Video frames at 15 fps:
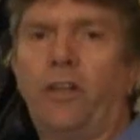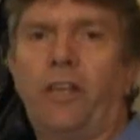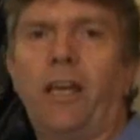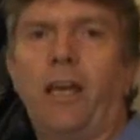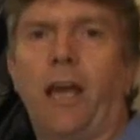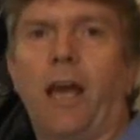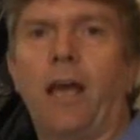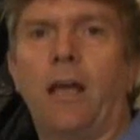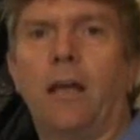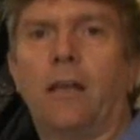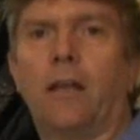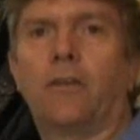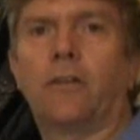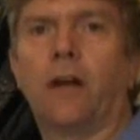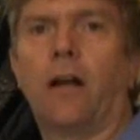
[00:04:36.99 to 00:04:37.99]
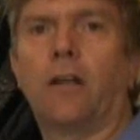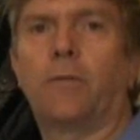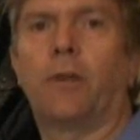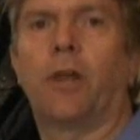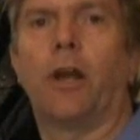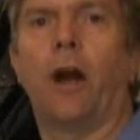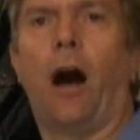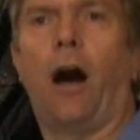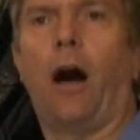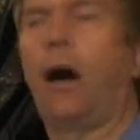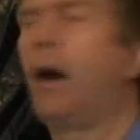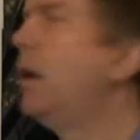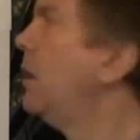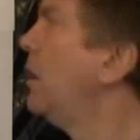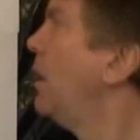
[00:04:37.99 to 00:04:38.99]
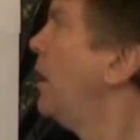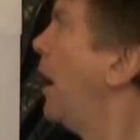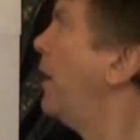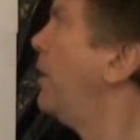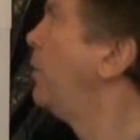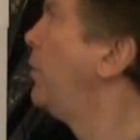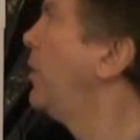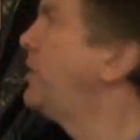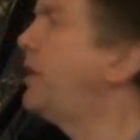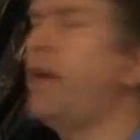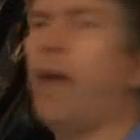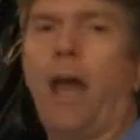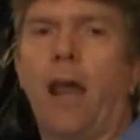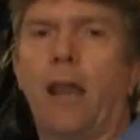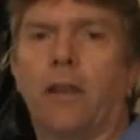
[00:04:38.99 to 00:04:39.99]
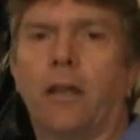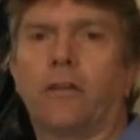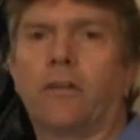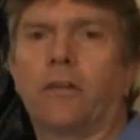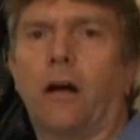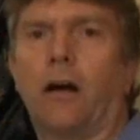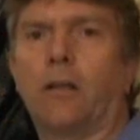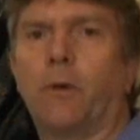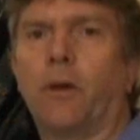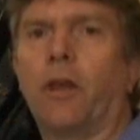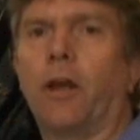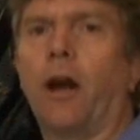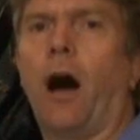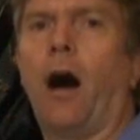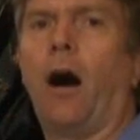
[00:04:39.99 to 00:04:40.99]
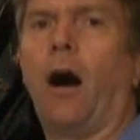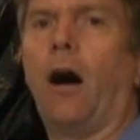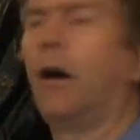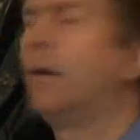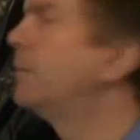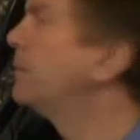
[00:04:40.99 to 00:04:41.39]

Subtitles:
here that starts with an R and a word here that starts with an R.